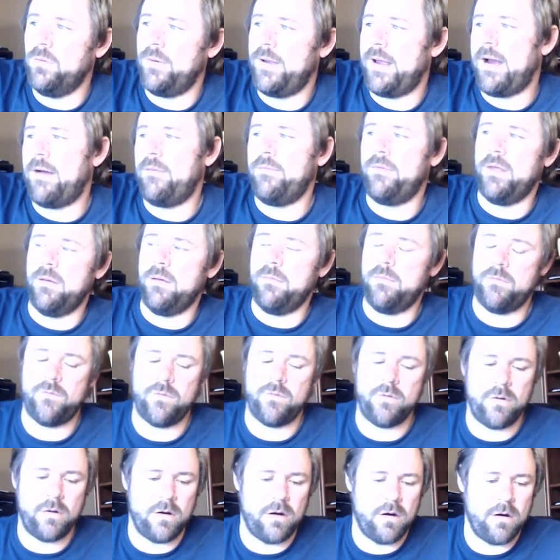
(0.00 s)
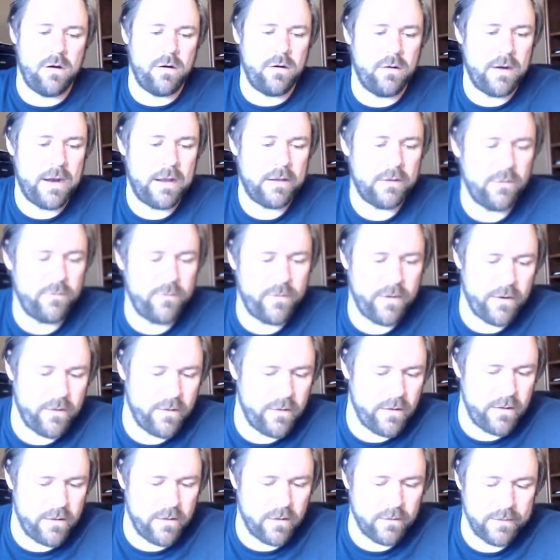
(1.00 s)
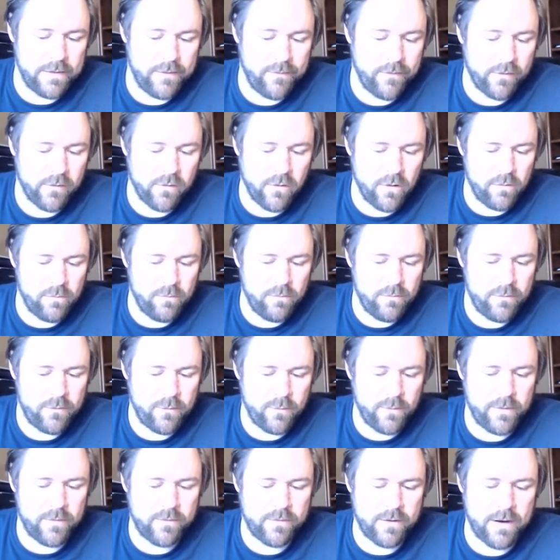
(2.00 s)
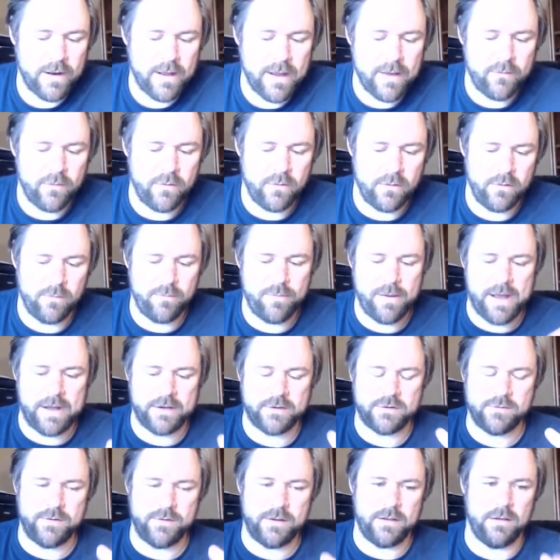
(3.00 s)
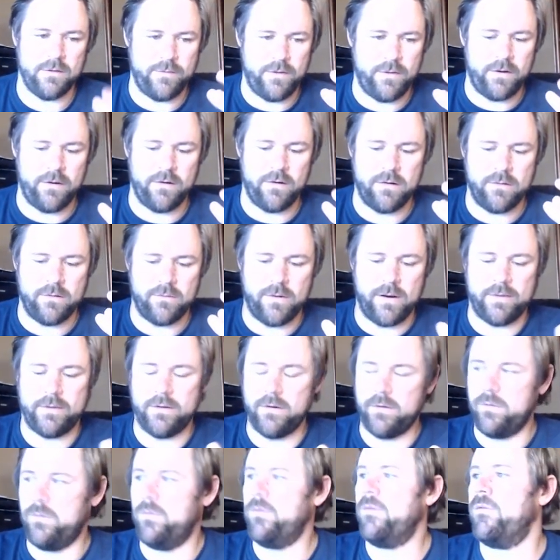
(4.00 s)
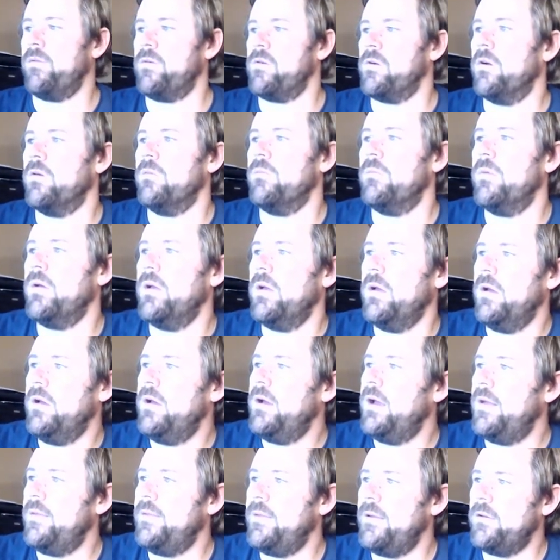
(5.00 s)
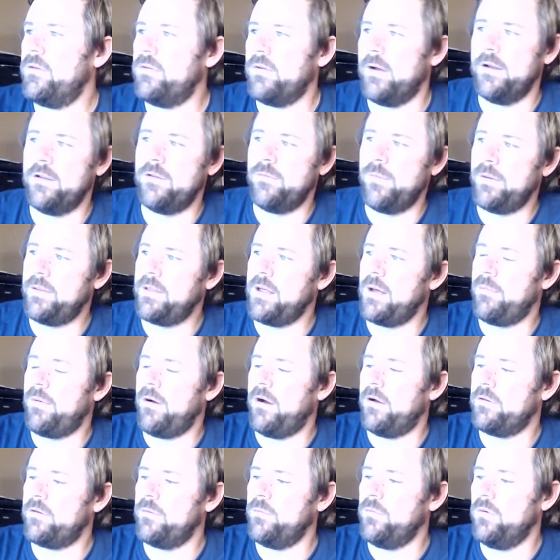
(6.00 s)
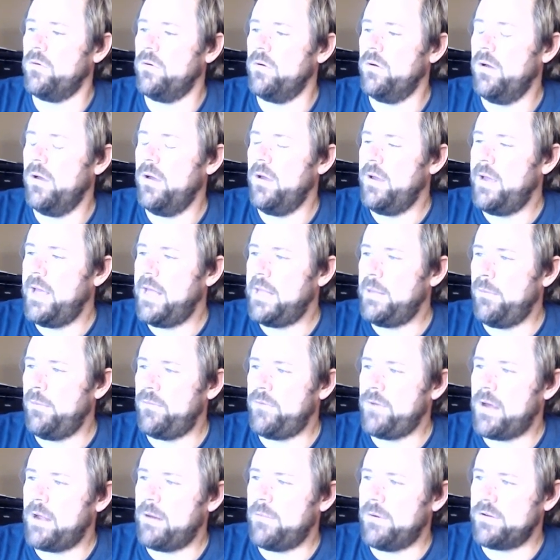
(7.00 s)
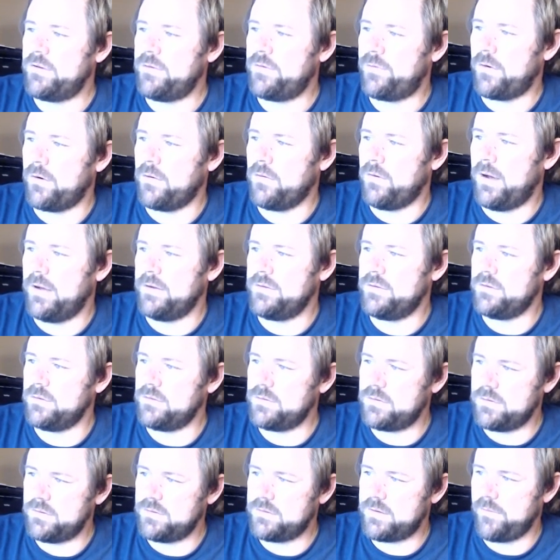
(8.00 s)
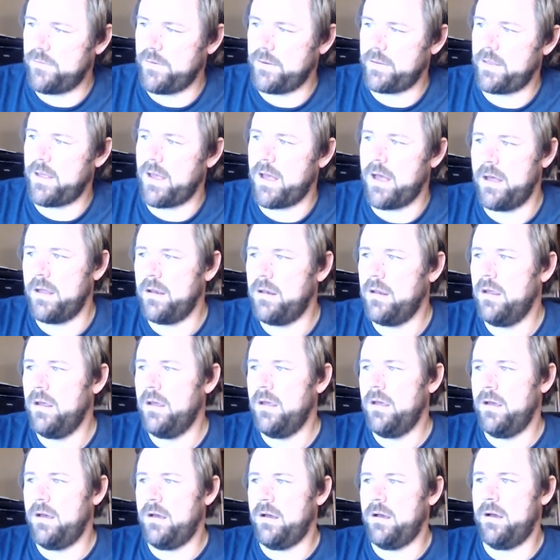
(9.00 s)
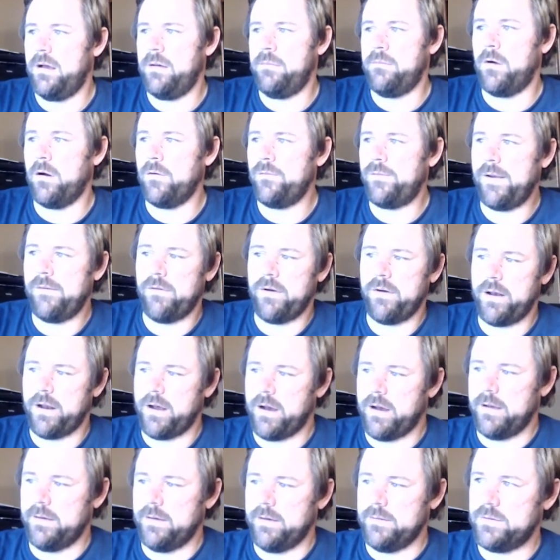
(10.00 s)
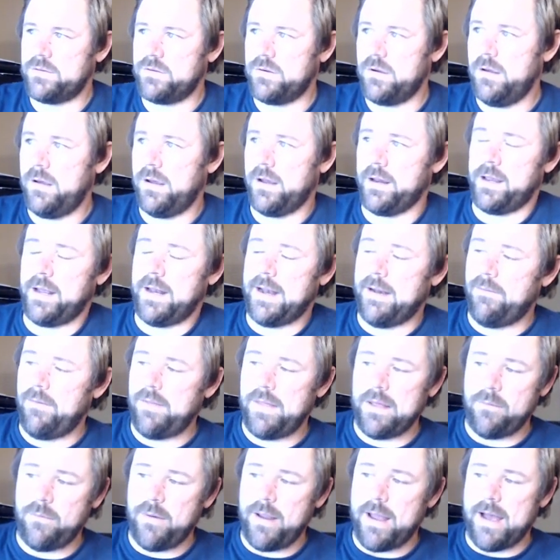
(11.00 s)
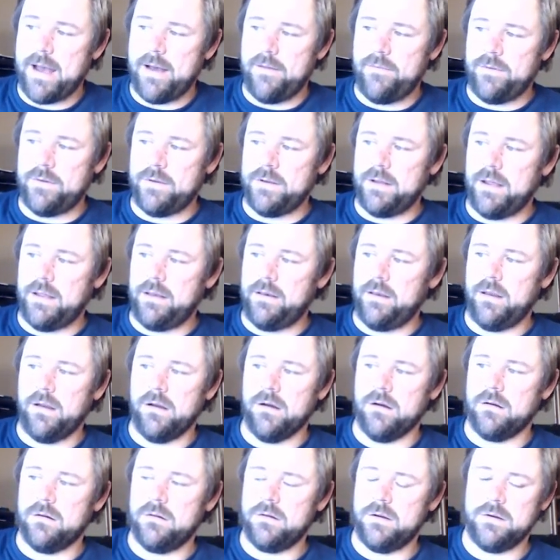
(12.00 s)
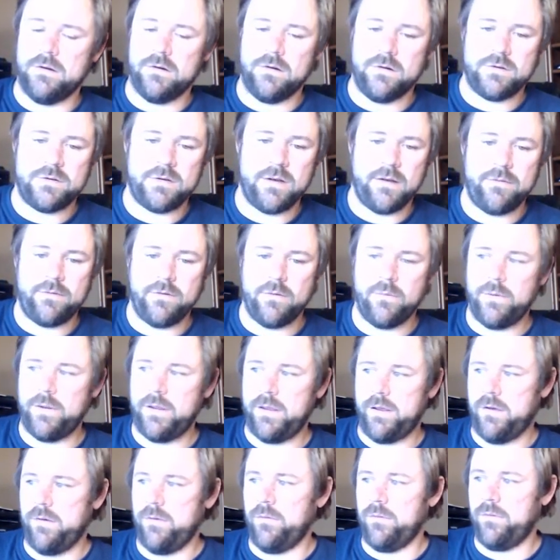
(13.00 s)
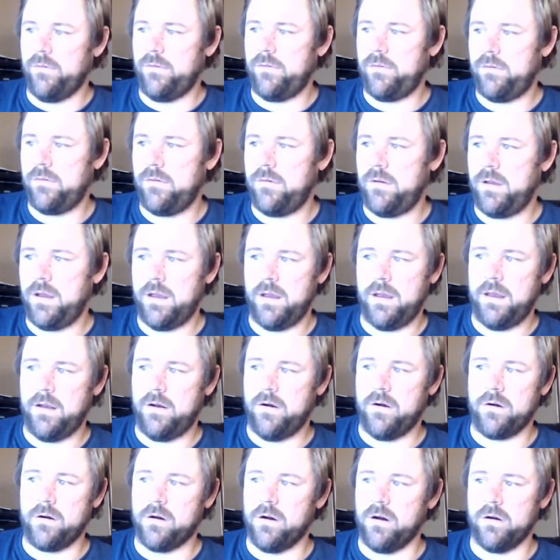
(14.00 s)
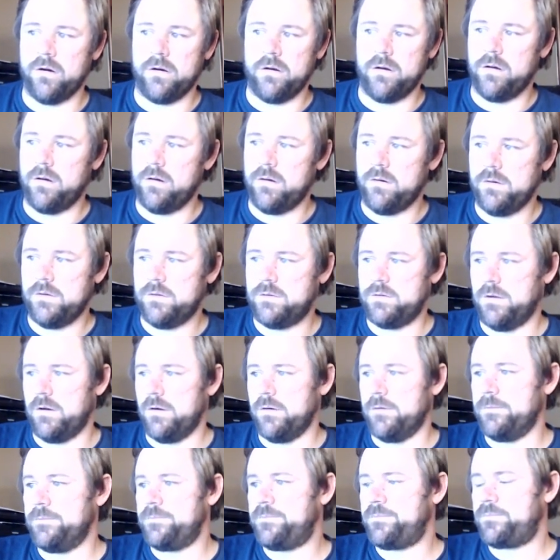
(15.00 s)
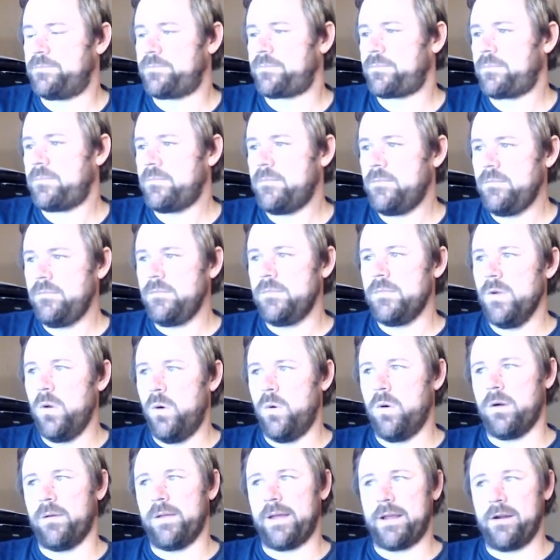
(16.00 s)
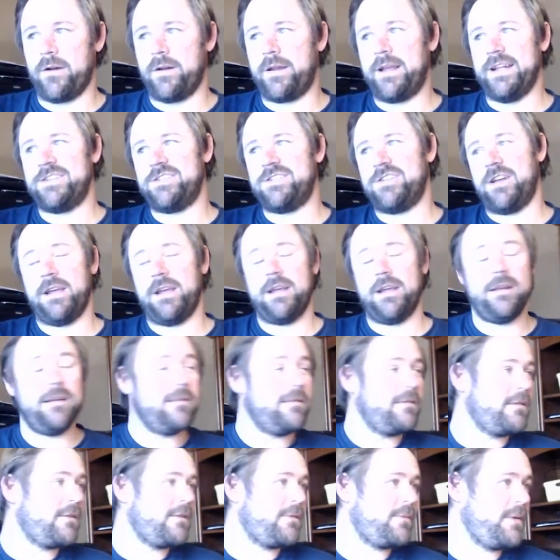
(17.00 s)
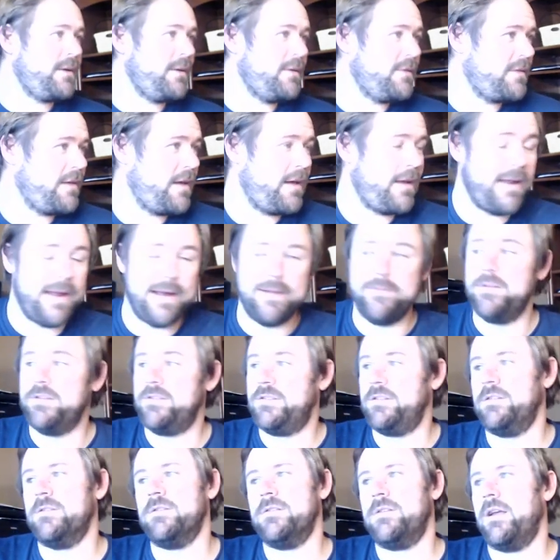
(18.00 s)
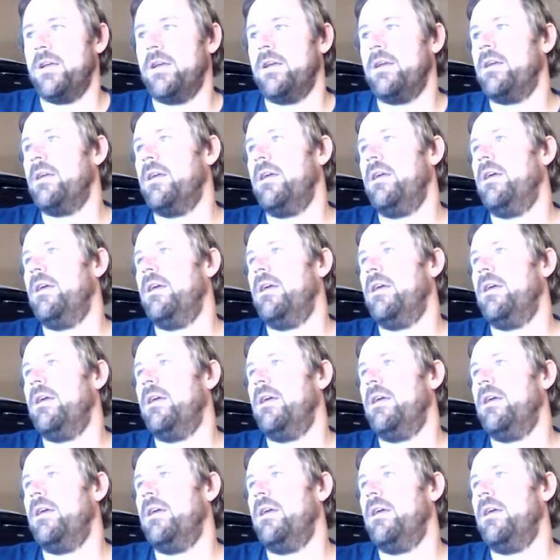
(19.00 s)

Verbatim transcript: We have them for our aloe vera in our living room. So we just kind of have a little patch of aloe vera right there in the living room. And these lights make that possible. And we've got a bunch of fertilizers and stuff like that. Um, our favorite knives. Again, everything we have in, in here are stuff that we use in our garden. So, or like our KitchenAid. we use that every single day.